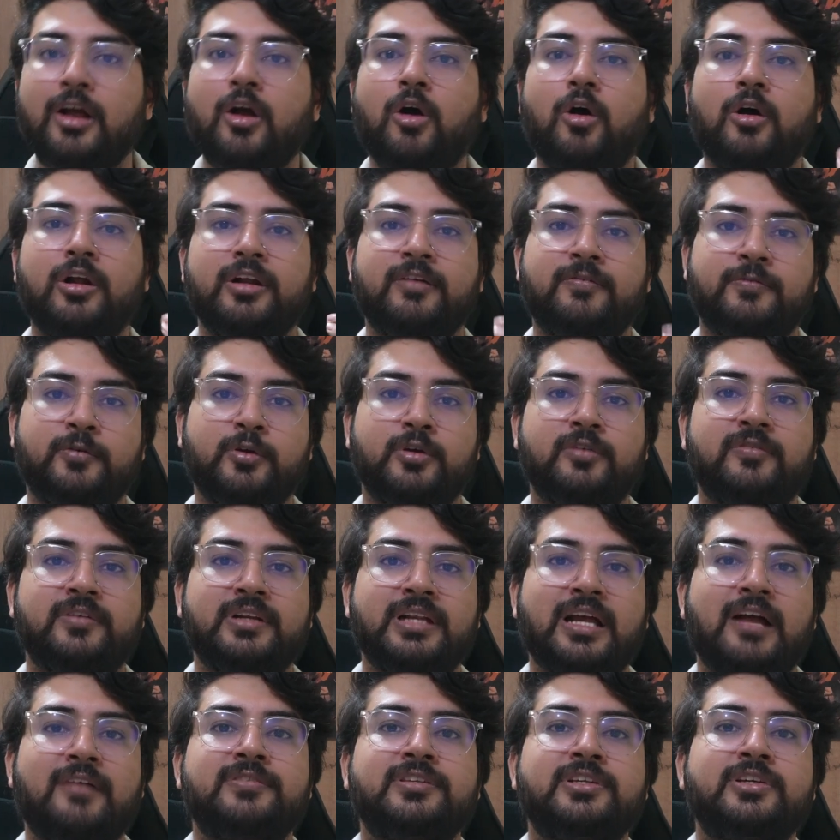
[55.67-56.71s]
Or if you even
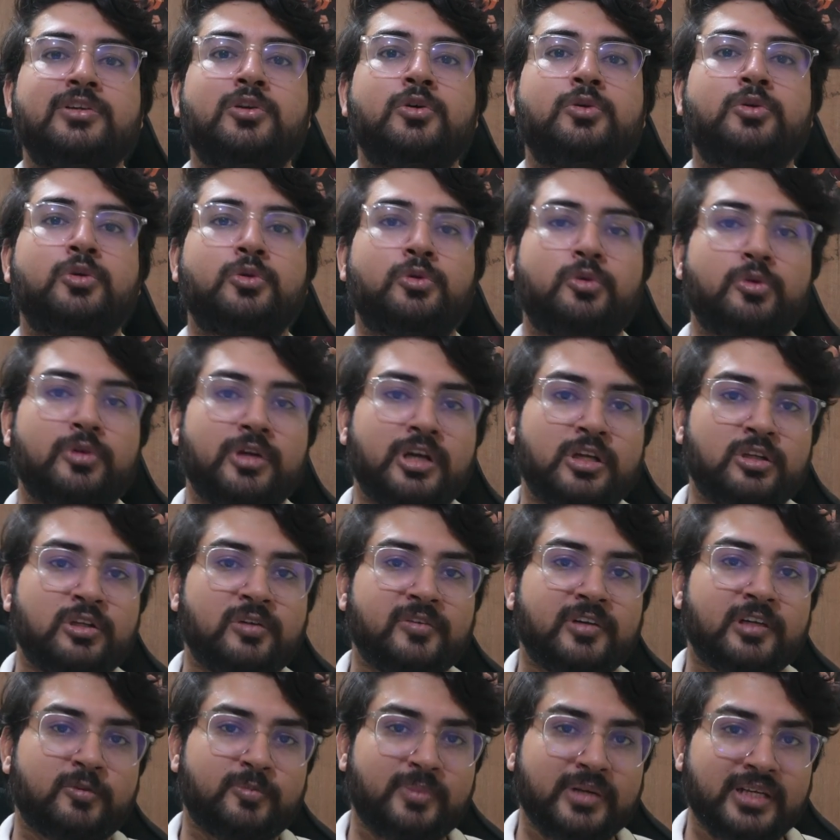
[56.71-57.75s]
have 0 to 2 years of
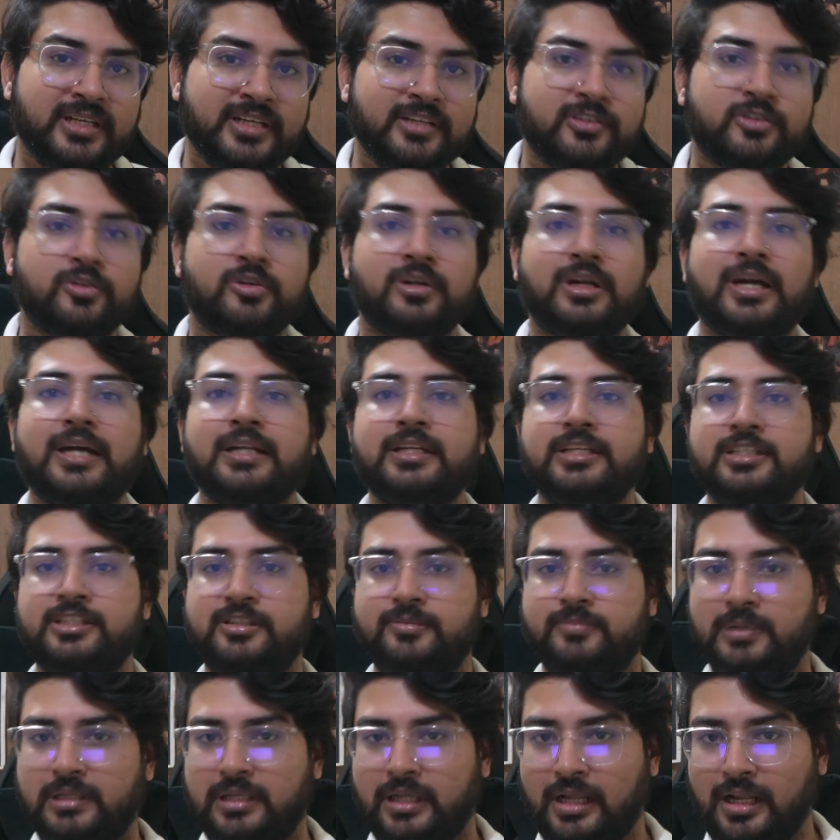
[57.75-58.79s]
experience, you're
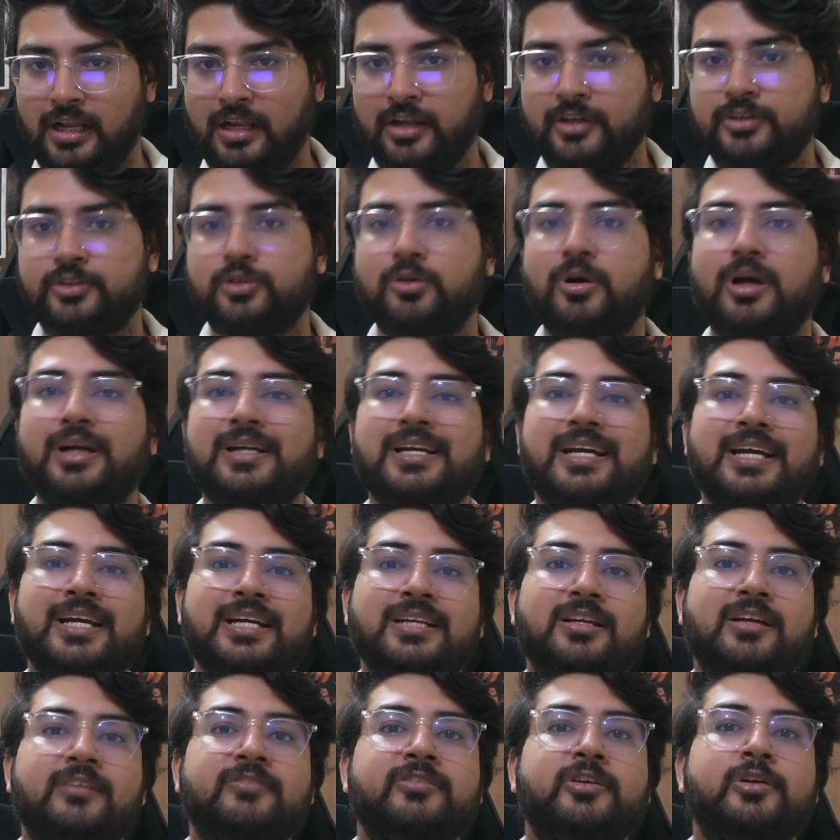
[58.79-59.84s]
eligible. So again,
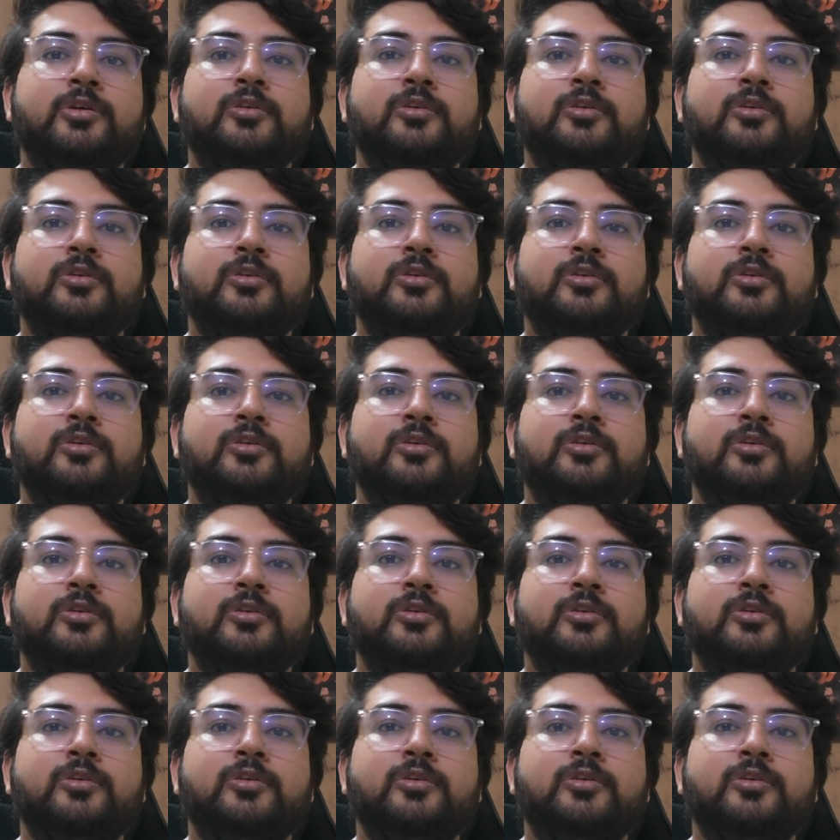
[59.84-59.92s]
if you're